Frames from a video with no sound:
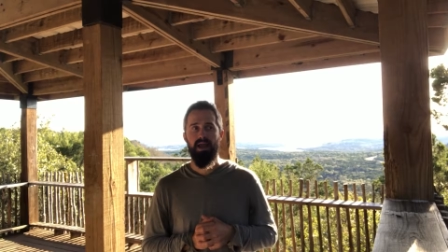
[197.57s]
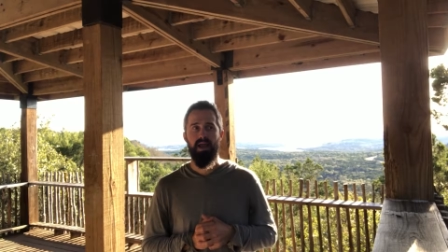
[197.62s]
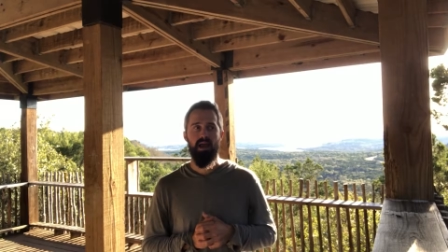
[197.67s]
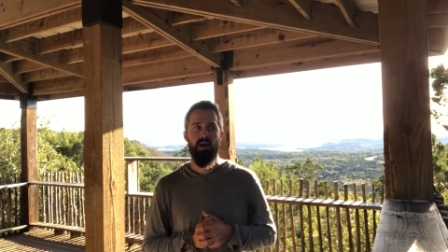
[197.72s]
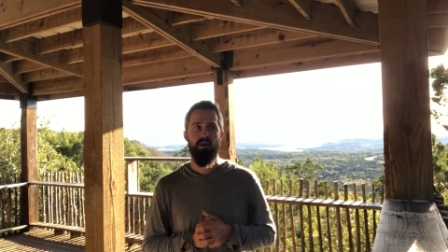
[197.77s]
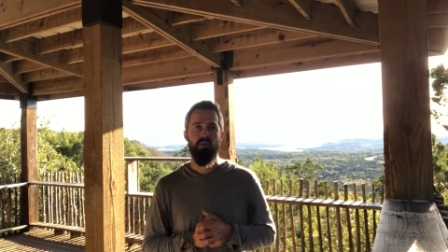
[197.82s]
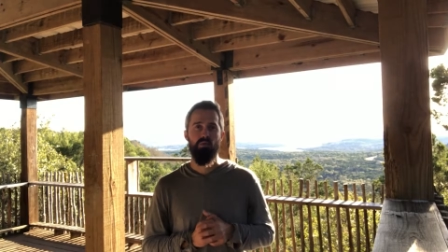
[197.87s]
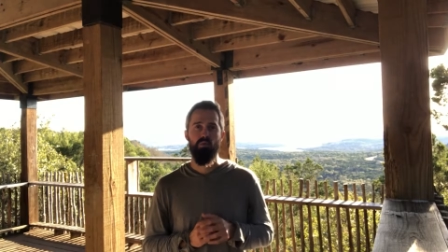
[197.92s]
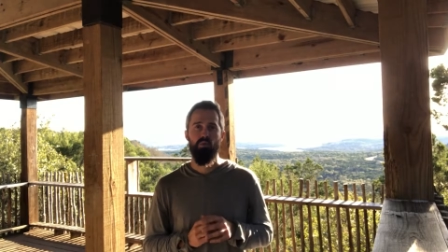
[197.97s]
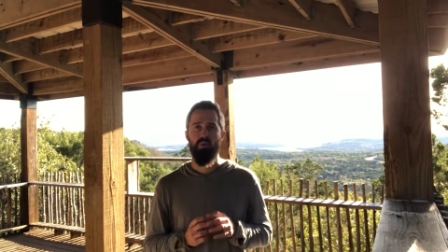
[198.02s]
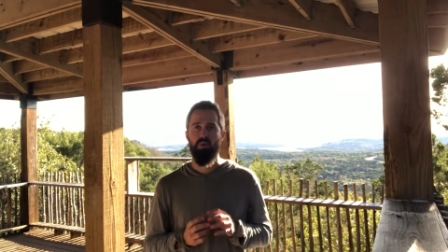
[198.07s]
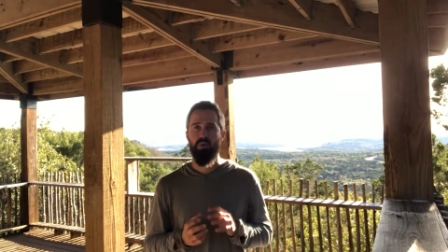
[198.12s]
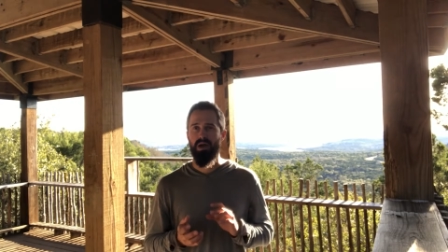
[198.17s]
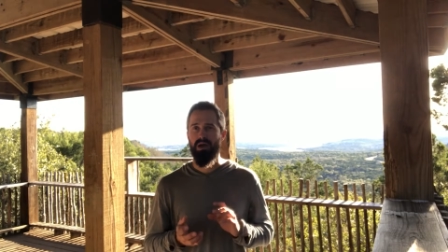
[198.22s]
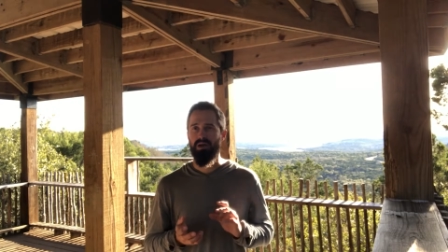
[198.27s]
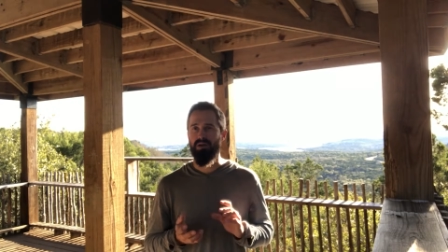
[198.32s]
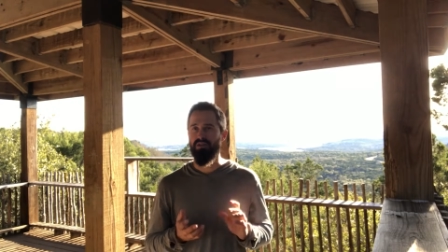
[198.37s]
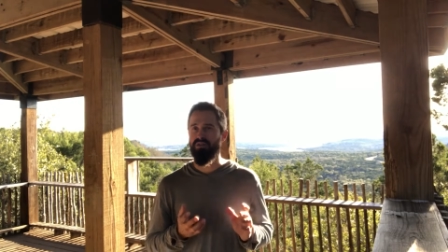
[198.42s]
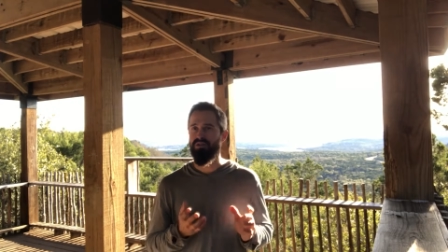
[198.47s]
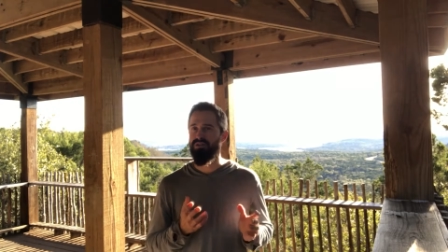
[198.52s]
how
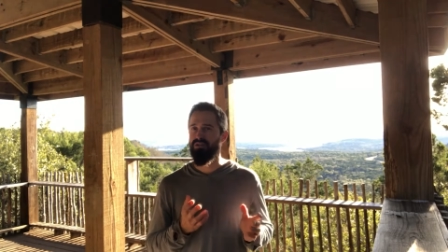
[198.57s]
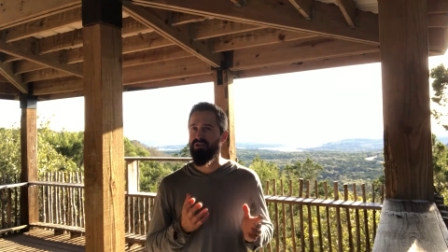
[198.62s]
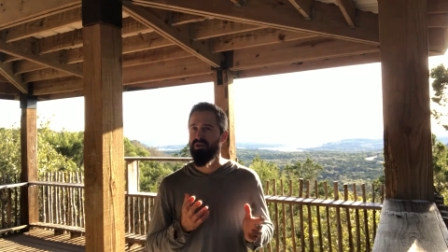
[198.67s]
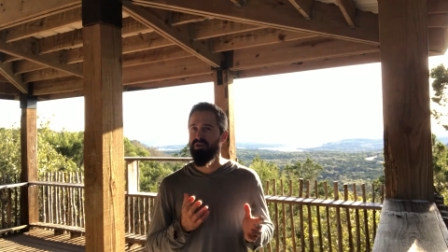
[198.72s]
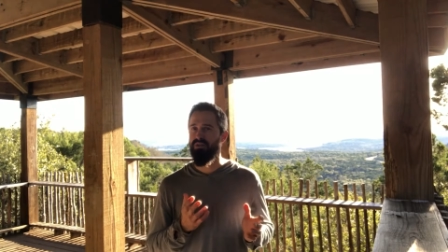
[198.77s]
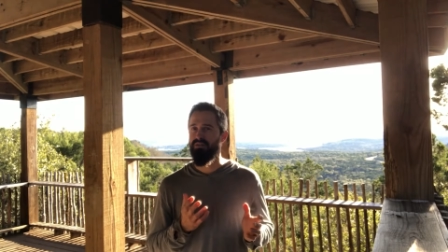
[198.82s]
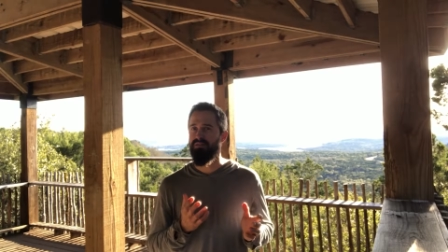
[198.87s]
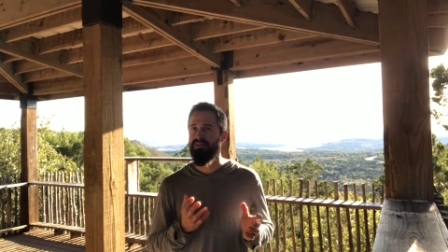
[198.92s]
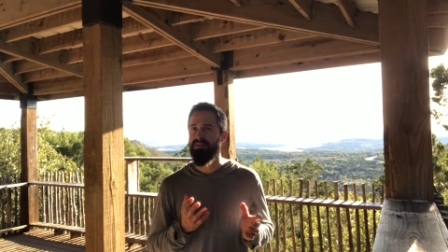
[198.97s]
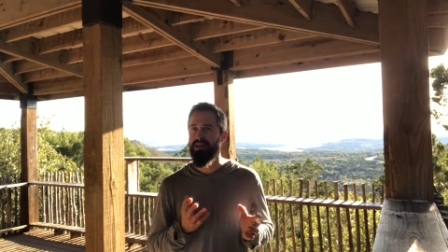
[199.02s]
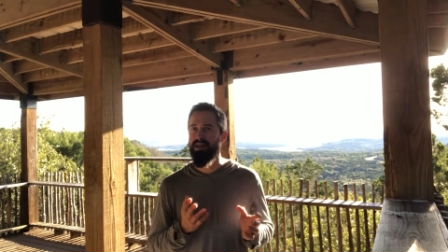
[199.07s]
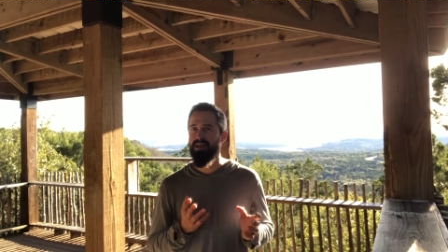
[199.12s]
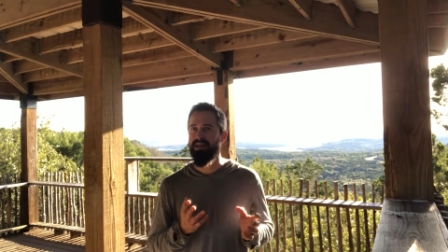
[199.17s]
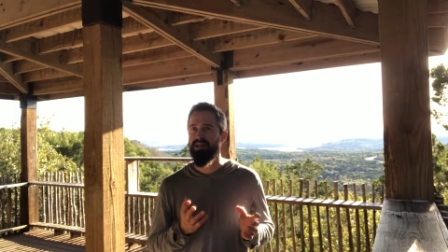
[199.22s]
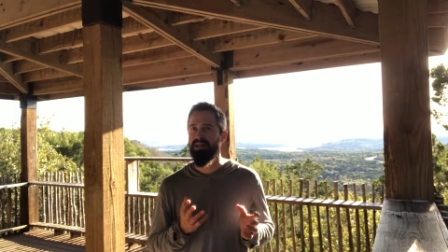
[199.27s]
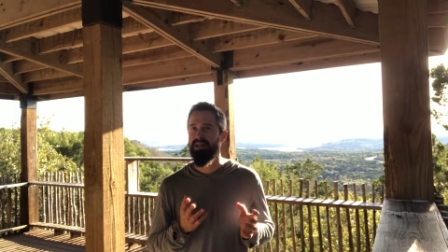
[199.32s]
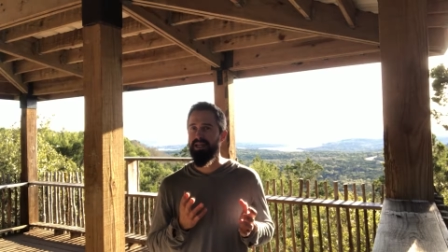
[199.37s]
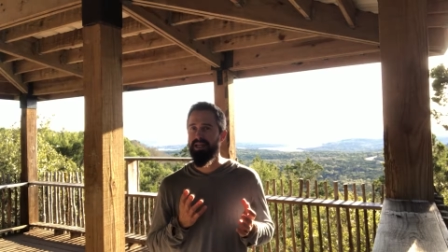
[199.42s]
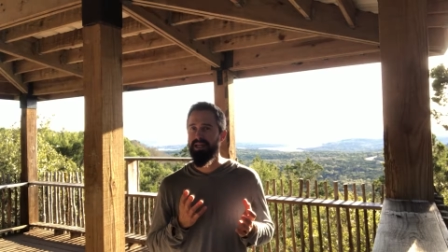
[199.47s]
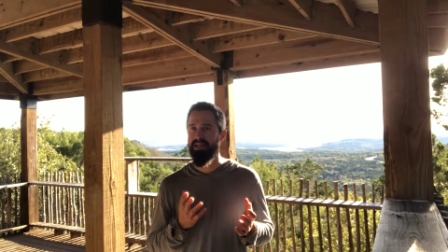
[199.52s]
well served that
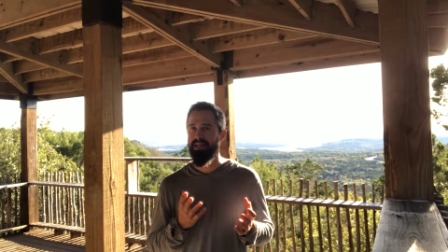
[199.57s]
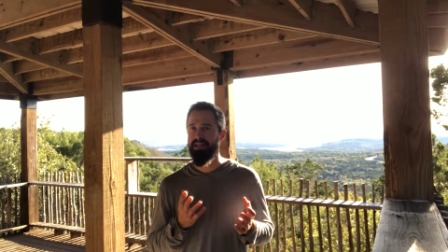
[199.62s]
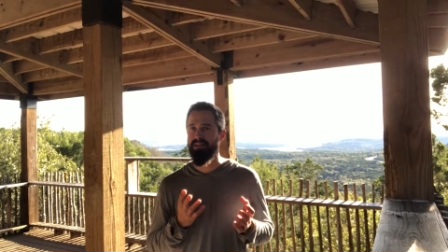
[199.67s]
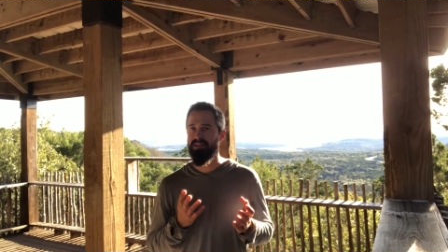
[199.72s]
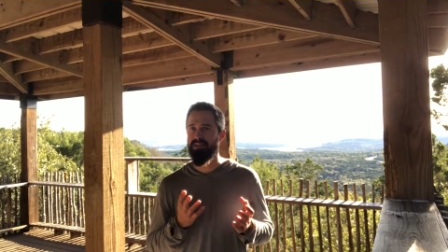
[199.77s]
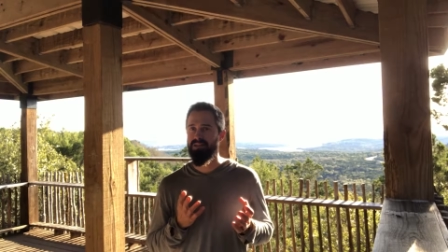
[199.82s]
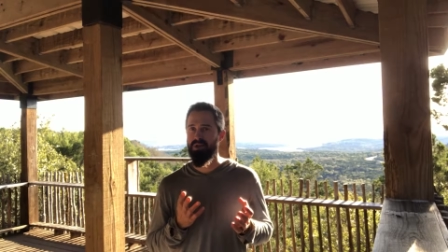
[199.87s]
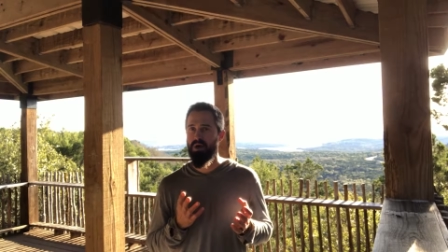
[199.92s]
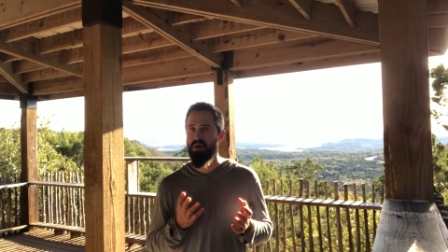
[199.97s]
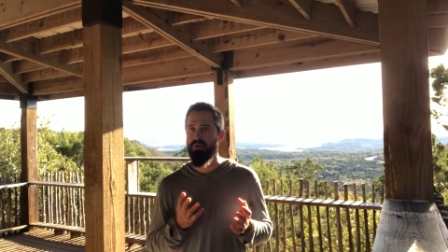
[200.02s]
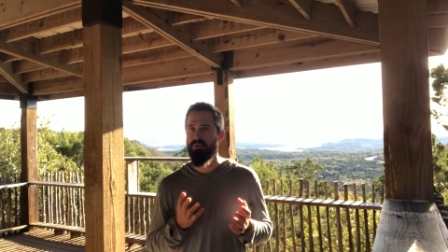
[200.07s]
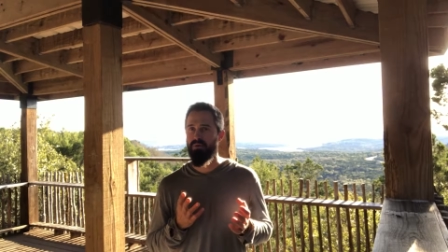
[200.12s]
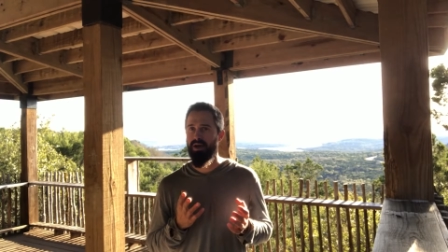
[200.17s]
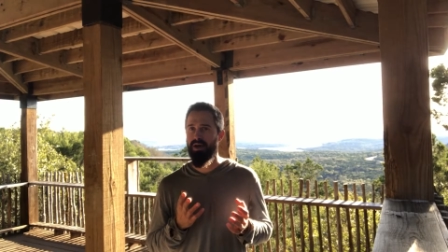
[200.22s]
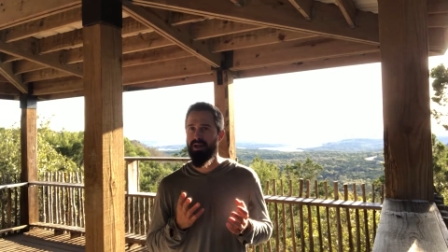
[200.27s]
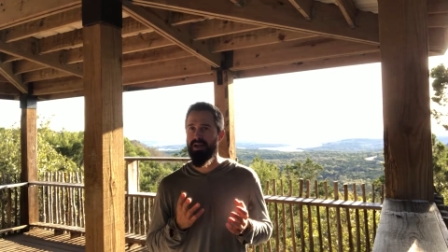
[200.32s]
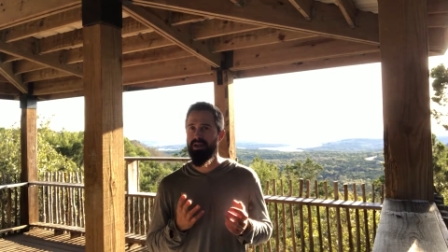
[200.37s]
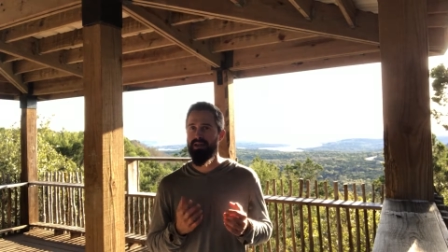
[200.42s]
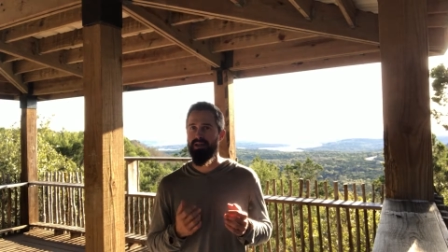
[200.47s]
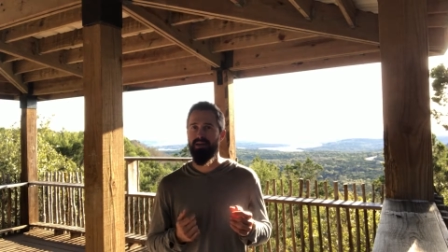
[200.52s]
need is
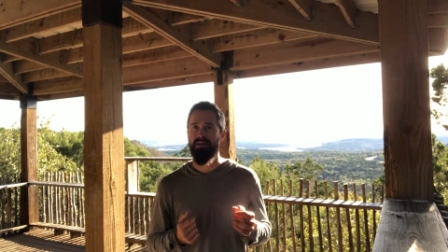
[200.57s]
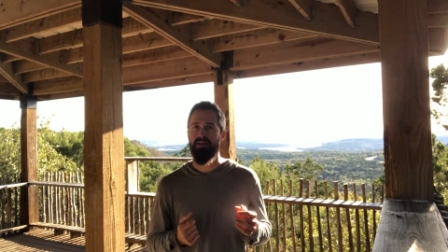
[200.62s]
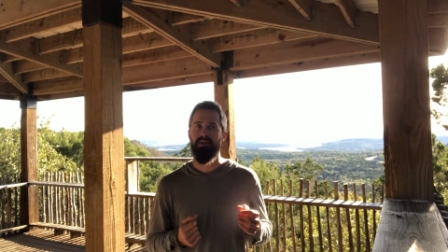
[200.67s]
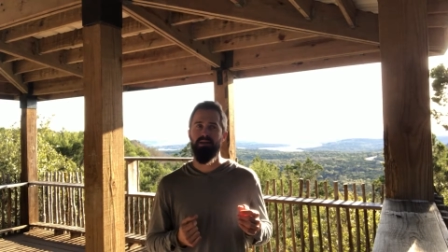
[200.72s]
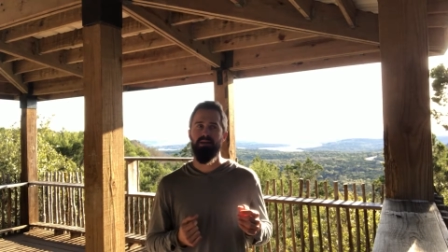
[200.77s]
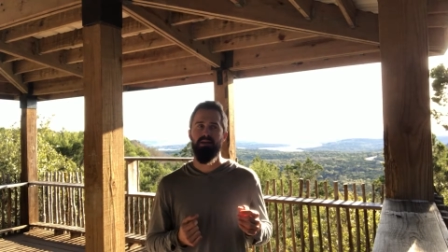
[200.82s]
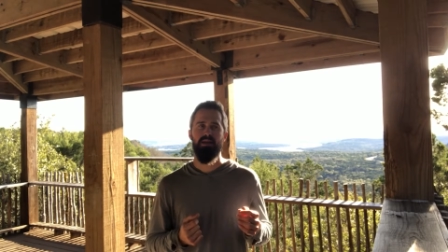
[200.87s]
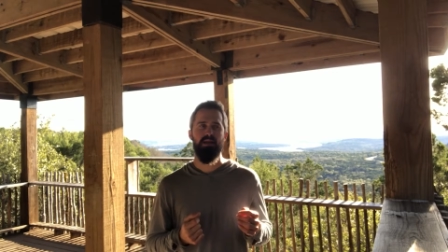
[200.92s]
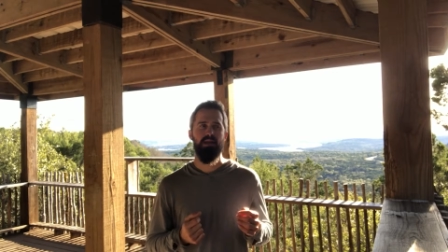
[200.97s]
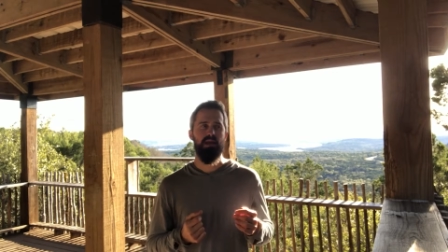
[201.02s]
already, and